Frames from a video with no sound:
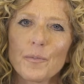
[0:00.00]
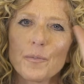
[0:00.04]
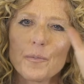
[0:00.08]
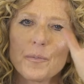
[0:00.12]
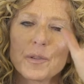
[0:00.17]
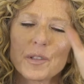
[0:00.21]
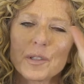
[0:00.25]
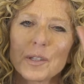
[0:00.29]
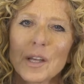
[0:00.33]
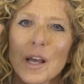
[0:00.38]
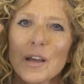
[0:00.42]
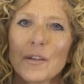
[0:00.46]

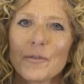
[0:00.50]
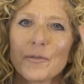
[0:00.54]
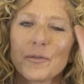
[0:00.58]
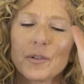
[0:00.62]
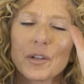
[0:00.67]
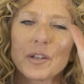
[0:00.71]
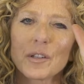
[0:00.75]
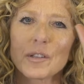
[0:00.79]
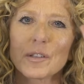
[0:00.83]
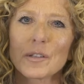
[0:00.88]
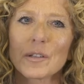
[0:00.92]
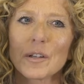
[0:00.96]

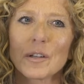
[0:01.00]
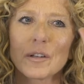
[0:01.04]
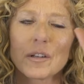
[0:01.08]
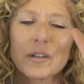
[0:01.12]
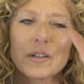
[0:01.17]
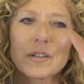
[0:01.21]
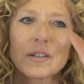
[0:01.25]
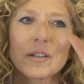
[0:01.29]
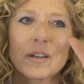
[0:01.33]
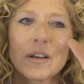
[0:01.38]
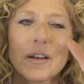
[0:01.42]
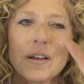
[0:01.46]
safeness
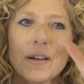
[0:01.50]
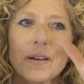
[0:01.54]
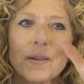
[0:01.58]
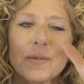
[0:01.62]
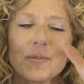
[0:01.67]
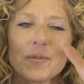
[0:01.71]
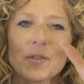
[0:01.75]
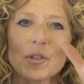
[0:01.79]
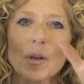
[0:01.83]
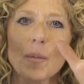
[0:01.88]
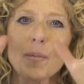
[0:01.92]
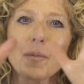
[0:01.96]
and
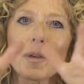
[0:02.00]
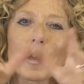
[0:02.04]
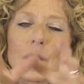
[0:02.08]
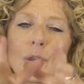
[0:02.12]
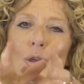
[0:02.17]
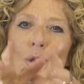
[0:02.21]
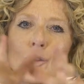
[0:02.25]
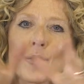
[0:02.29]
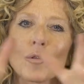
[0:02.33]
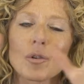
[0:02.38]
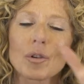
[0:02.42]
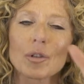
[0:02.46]
something
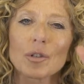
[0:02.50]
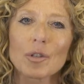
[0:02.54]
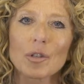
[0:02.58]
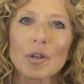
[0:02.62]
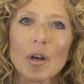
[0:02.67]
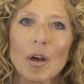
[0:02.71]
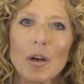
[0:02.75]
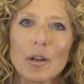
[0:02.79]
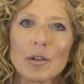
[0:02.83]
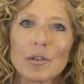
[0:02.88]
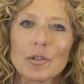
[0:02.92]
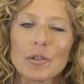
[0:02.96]
that you can
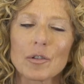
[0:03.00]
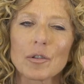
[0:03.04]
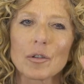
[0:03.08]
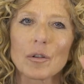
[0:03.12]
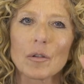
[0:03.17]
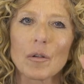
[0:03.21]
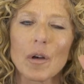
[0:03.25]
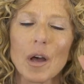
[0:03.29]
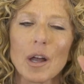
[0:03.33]
turn to.